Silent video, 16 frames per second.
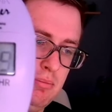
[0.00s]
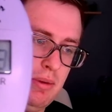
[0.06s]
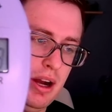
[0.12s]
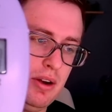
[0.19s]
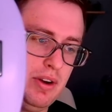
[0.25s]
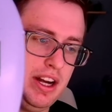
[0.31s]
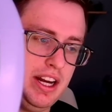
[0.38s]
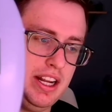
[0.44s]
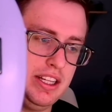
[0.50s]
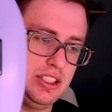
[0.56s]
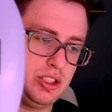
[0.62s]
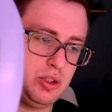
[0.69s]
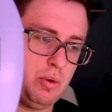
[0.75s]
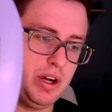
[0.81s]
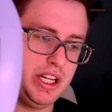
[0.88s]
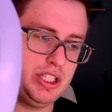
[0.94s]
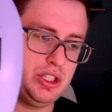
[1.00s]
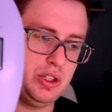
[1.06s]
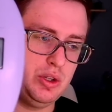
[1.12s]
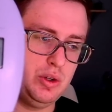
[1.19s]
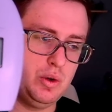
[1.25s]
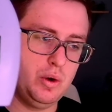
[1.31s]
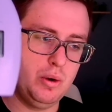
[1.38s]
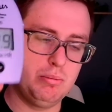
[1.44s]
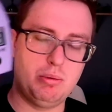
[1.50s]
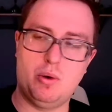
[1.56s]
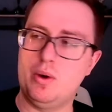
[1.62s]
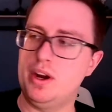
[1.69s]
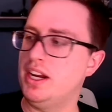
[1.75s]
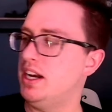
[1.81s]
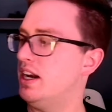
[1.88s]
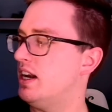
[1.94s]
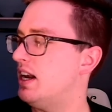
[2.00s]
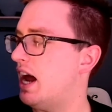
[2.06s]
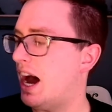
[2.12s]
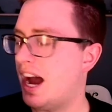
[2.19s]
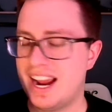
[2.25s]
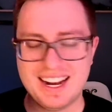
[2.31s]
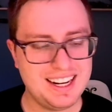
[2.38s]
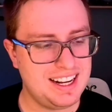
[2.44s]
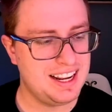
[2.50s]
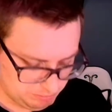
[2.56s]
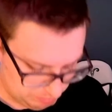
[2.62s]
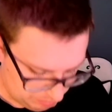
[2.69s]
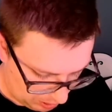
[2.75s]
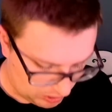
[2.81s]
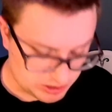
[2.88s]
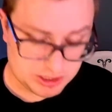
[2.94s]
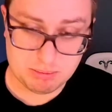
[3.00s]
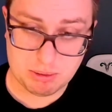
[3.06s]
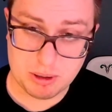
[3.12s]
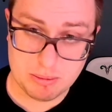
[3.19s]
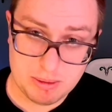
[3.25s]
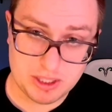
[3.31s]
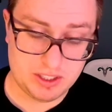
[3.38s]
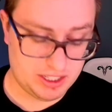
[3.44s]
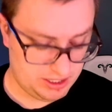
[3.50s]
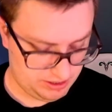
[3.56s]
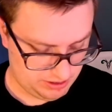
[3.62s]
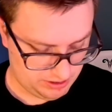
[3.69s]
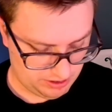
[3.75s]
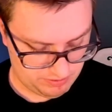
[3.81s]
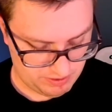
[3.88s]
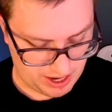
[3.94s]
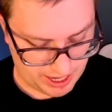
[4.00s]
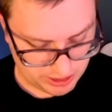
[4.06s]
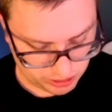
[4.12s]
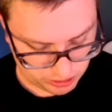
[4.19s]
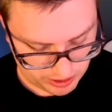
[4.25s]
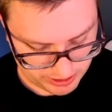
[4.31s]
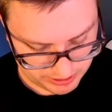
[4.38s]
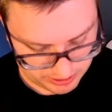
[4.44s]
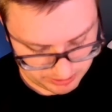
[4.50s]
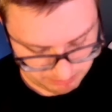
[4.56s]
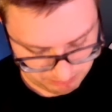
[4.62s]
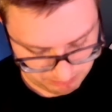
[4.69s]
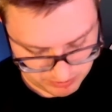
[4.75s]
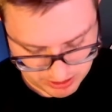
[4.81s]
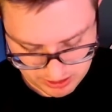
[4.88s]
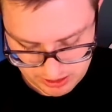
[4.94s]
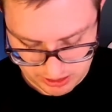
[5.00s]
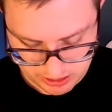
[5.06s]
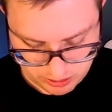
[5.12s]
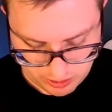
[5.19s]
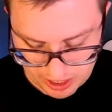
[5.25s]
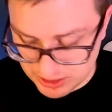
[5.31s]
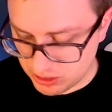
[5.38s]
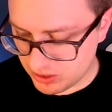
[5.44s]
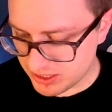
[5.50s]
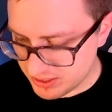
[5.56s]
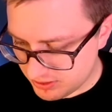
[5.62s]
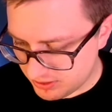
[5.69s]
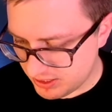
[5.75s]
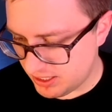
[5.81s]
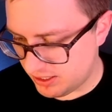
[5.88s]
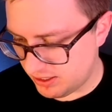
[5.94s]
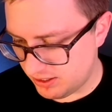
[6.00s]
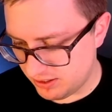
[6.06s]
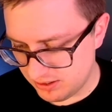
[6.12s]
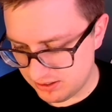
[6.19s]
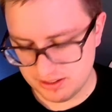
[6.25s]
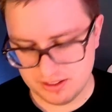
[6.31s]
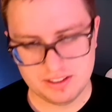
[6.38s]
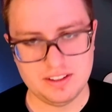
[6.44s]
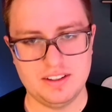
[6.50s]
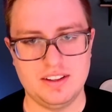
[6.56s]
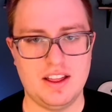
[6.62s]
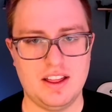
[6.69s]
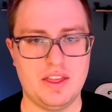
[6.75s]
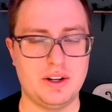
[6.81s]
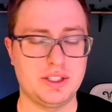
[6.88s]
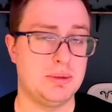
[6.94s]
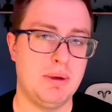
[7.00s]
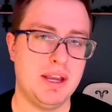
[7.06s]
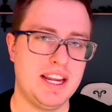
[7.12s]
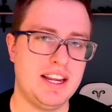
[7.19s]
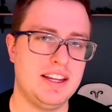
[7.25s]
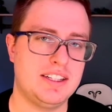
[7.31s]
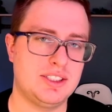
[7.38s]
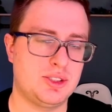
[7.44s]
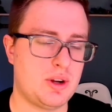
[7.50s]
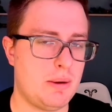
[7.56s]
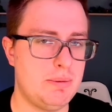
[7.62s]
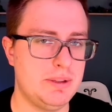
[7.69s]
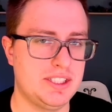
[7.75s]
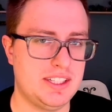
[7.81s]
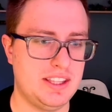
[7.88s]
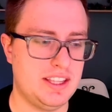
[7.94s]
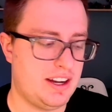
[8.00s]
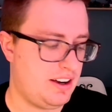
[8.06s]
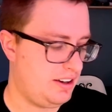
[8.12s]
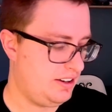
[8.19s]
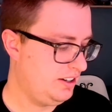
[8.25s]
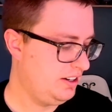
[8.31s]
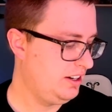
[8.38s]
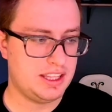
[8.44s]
My reading is 22.9 parts per million of nitrates. So as you can see, there's a big discrepancy there.